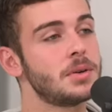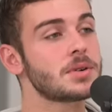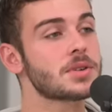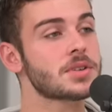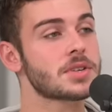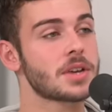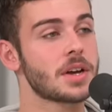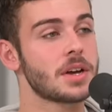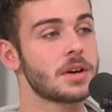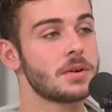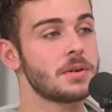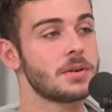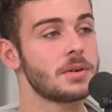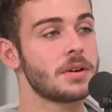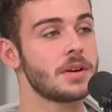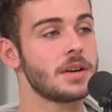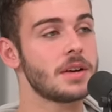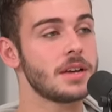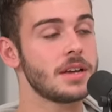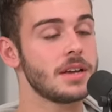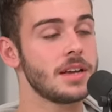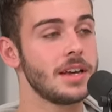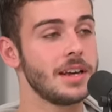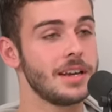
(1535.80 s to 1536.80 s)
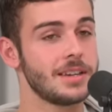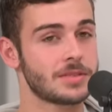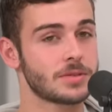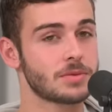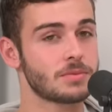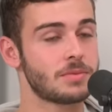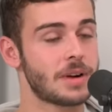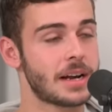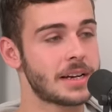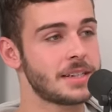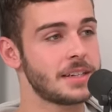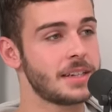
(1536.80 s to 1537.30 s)
also it is
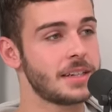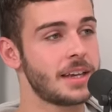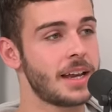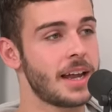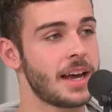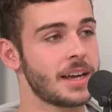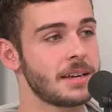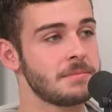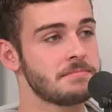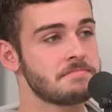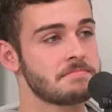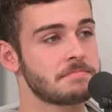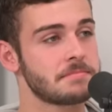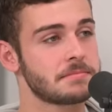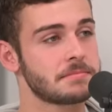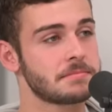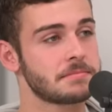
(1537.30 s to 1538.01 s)
already a name.